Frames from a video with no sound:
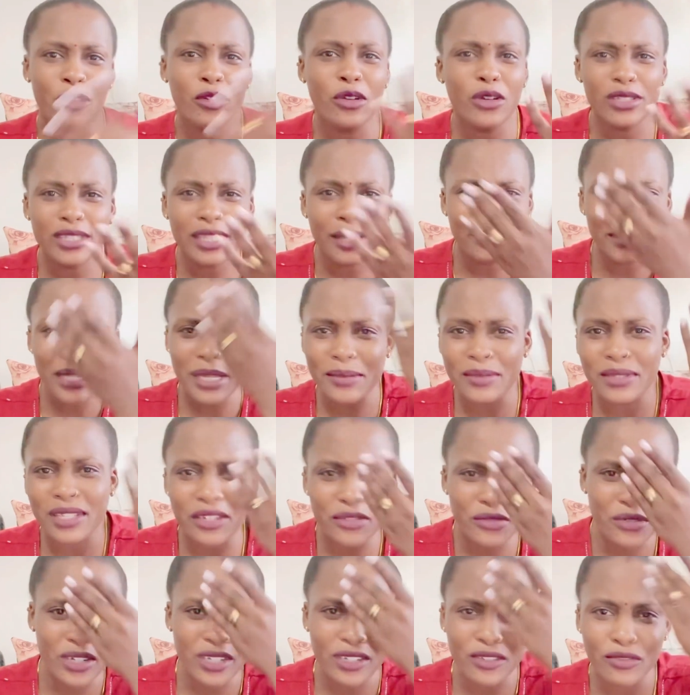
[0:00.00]
Sometimes I
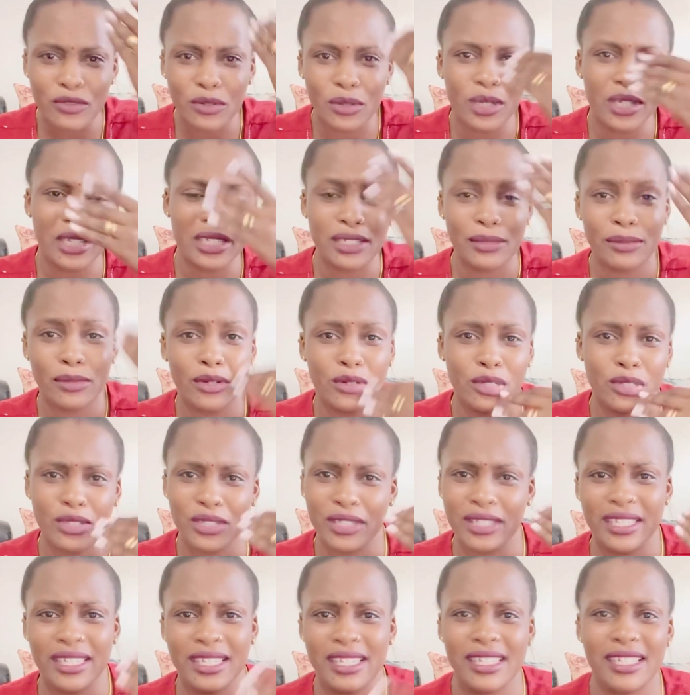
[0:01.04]
really forget about
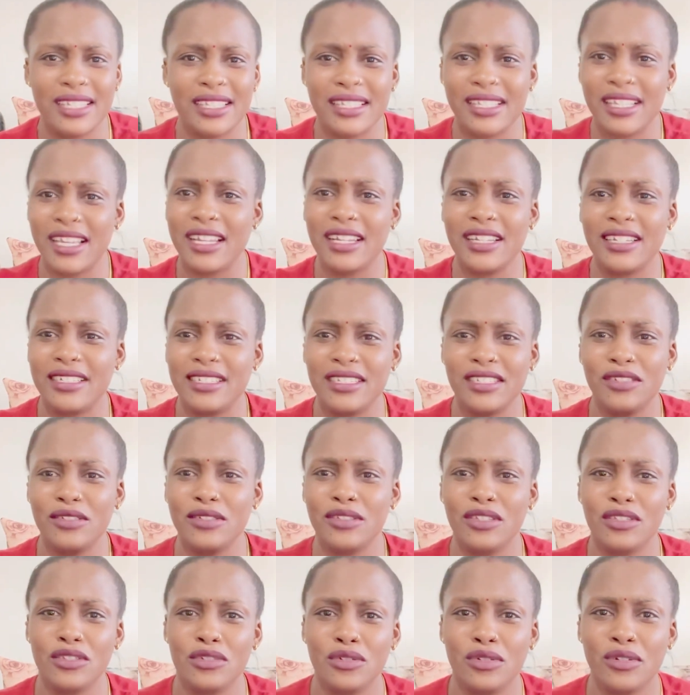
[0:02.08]
this and
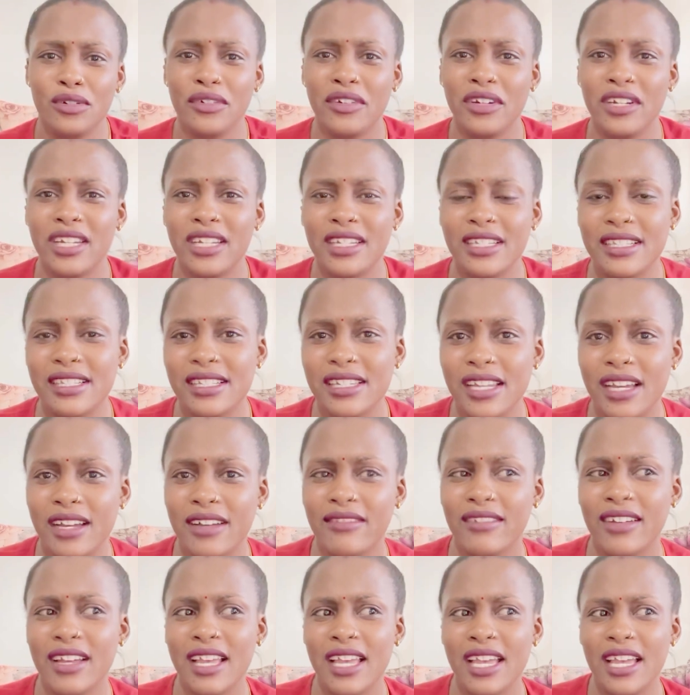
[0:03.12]
the jewelry and stuff.